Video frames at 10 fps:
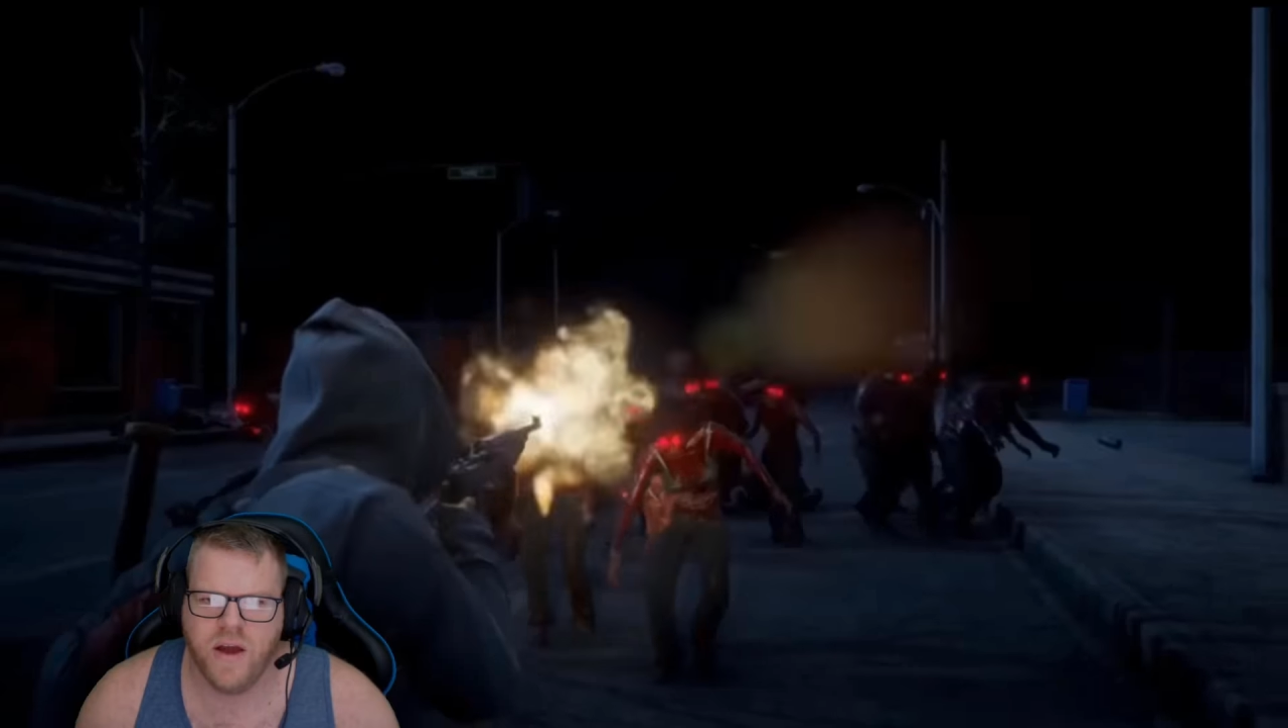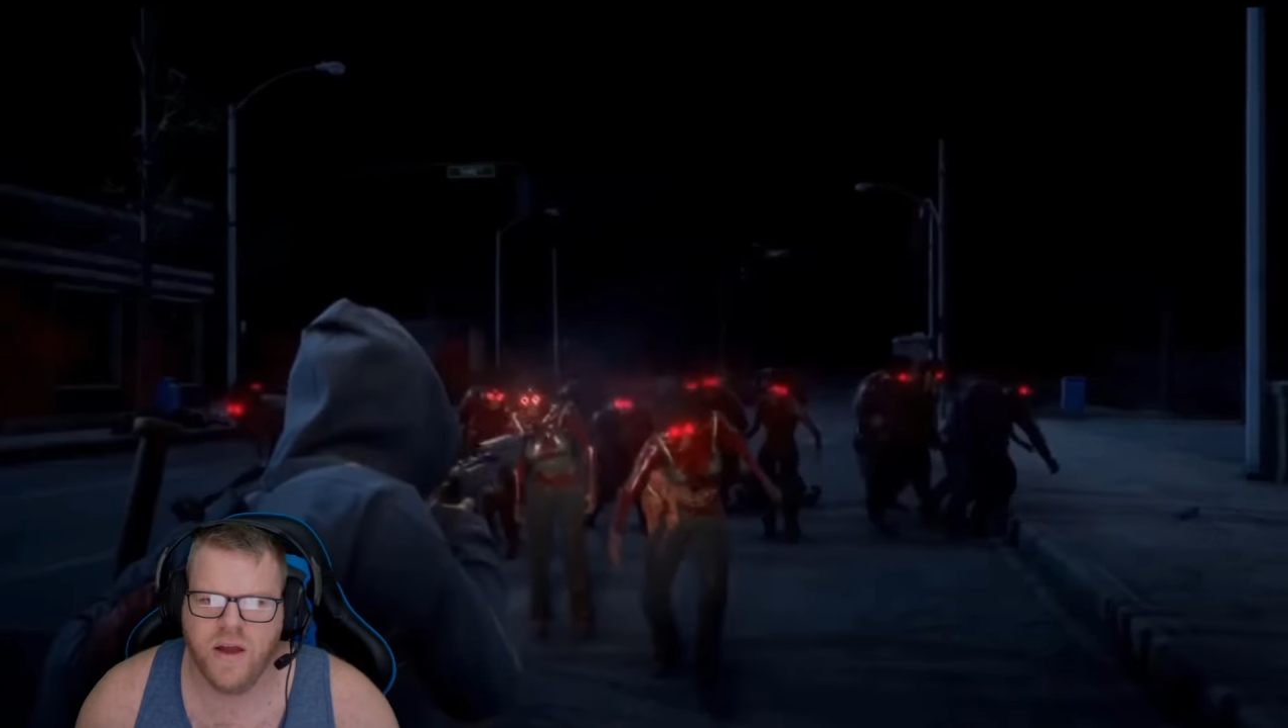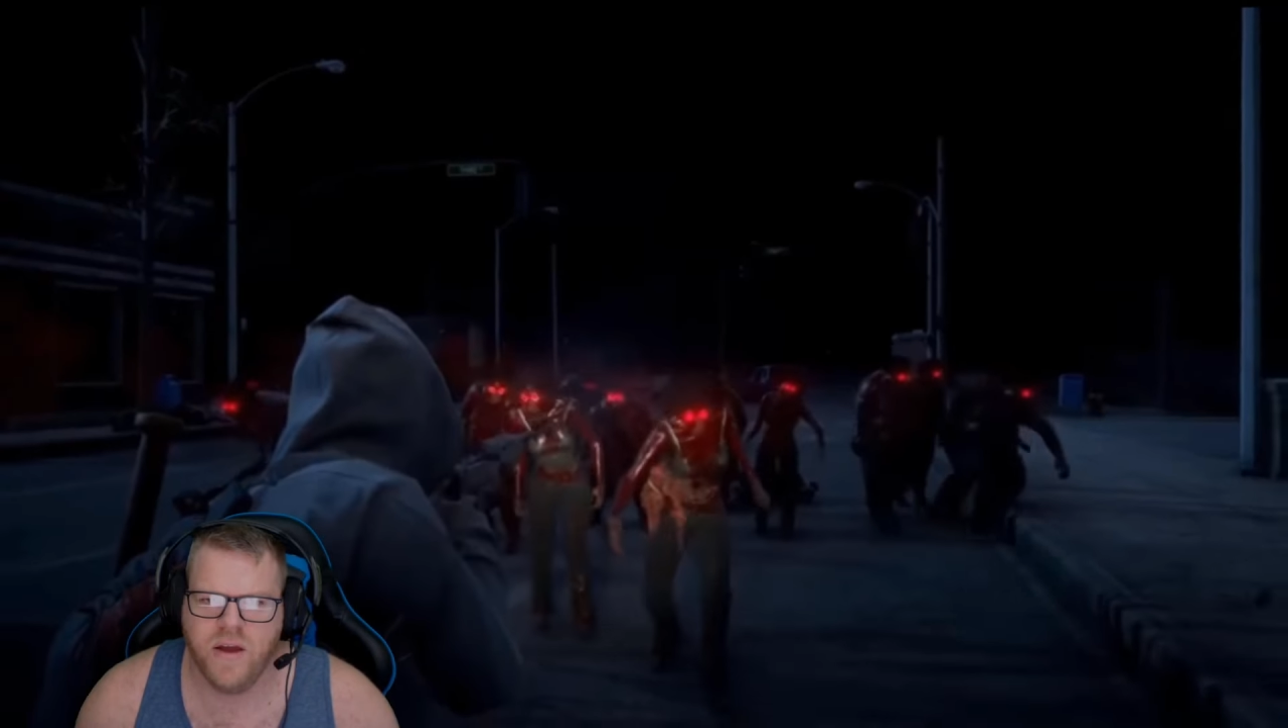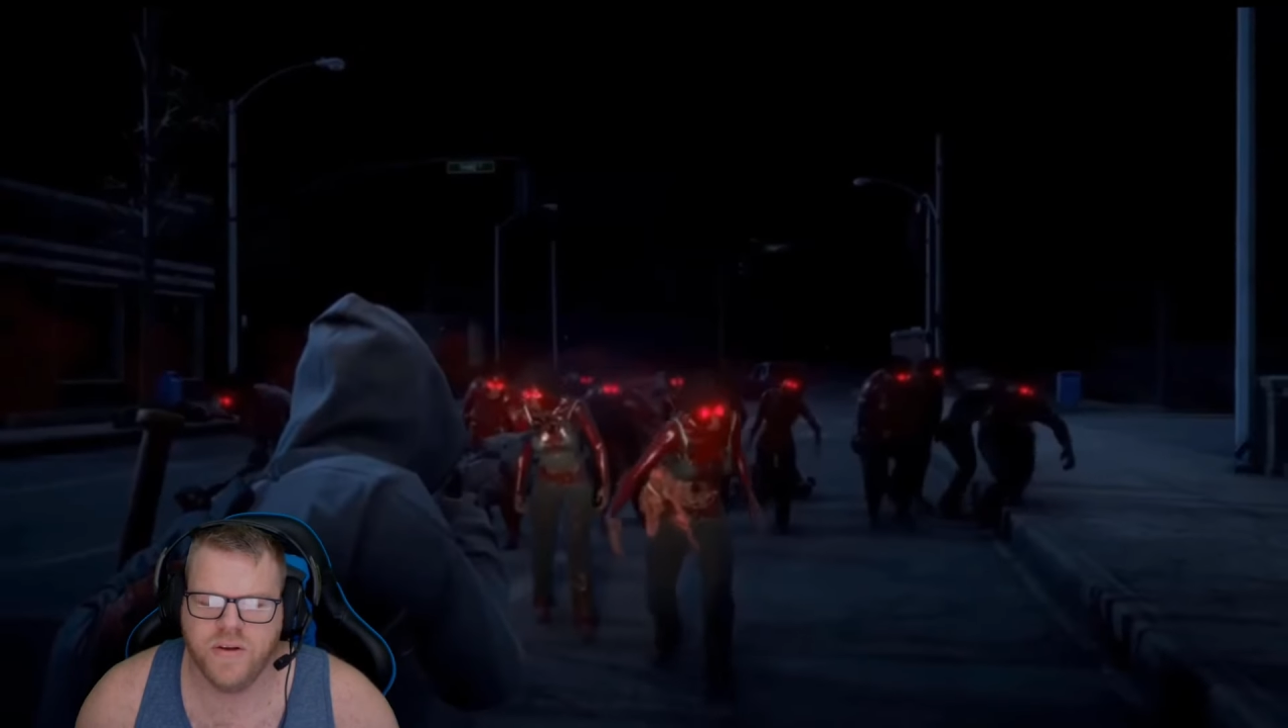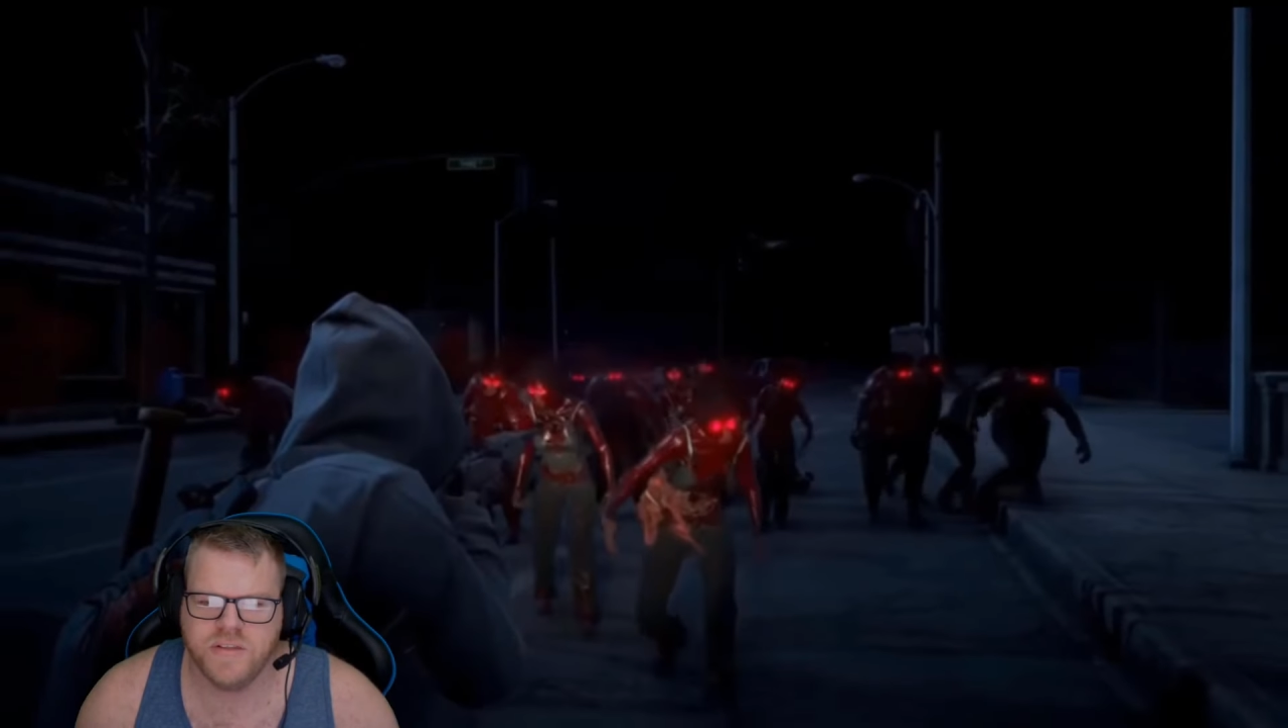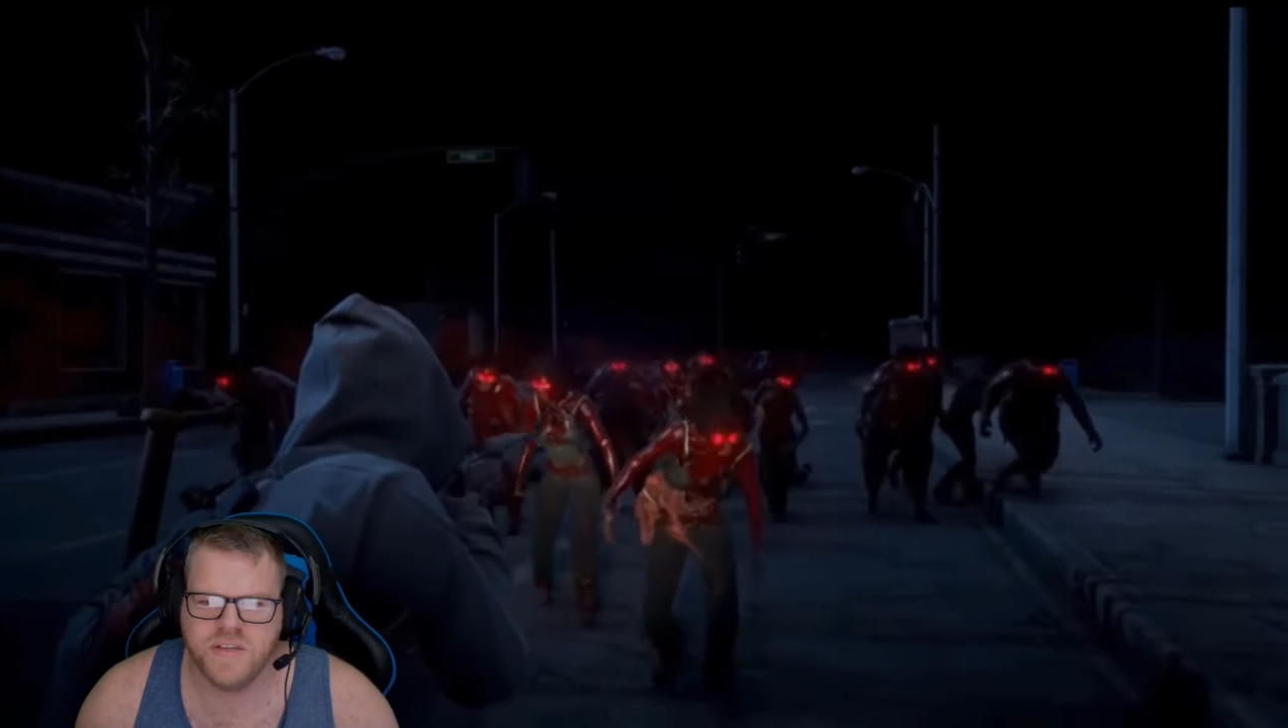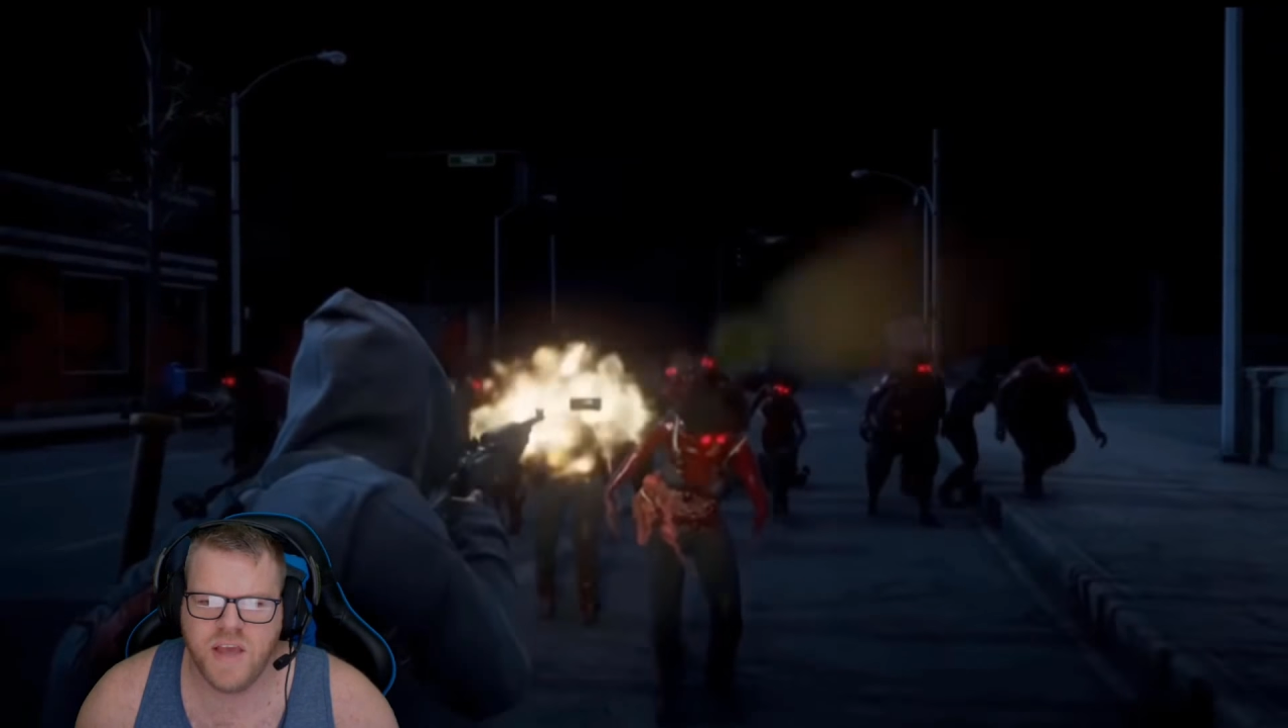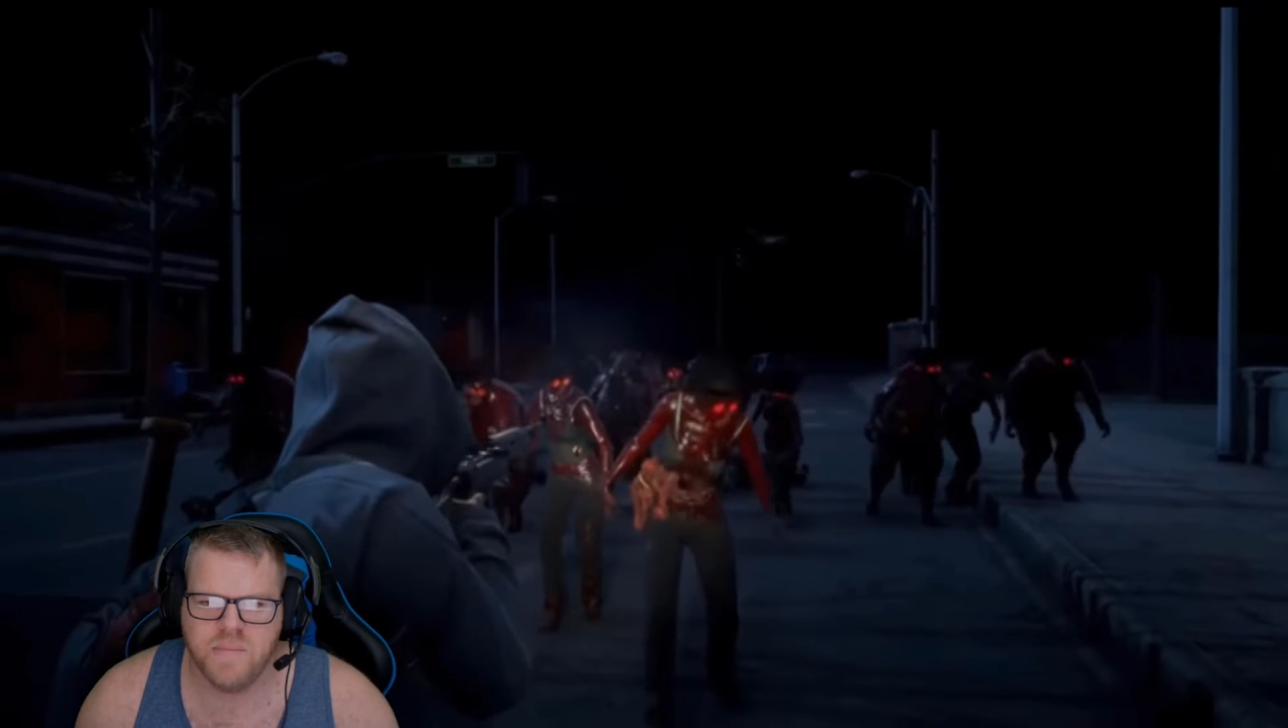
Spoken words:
honestly, I